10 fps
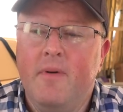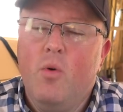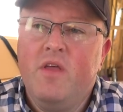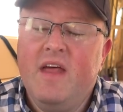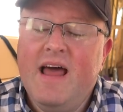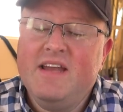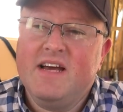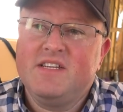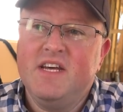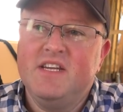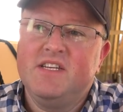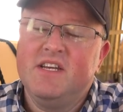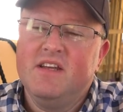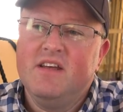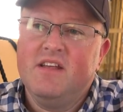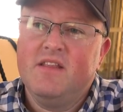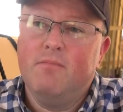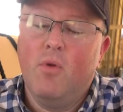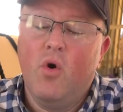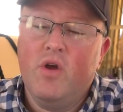With a lead acid, the
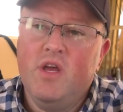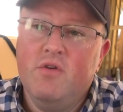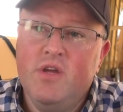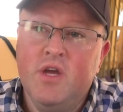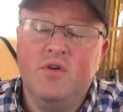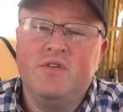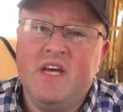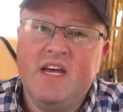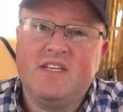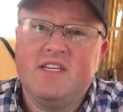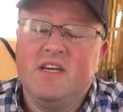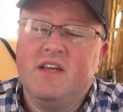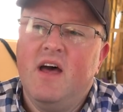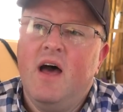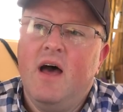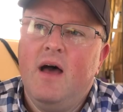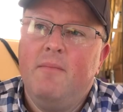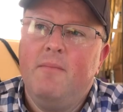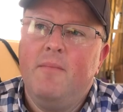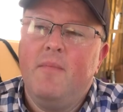more you use it
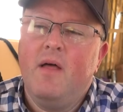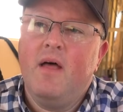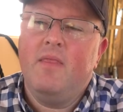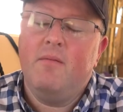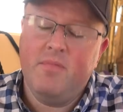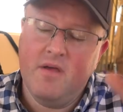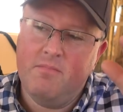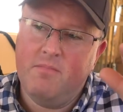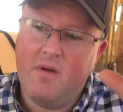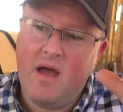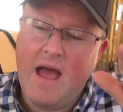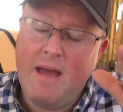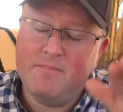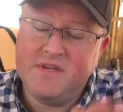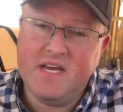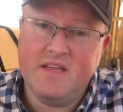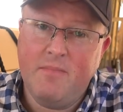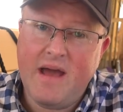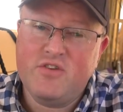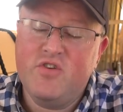um, and the, the emptier the
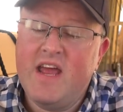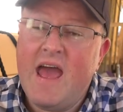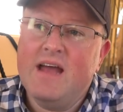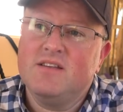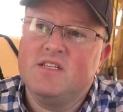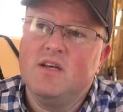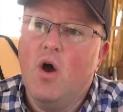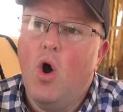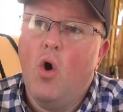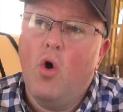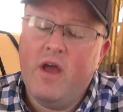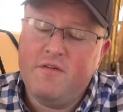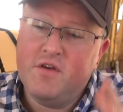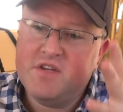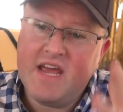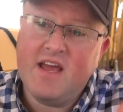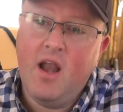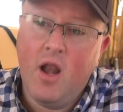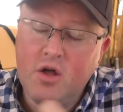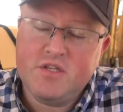battery gets, or if you take a
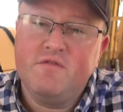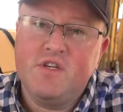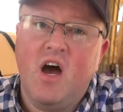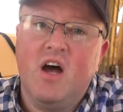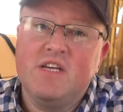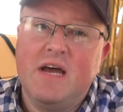lot of charge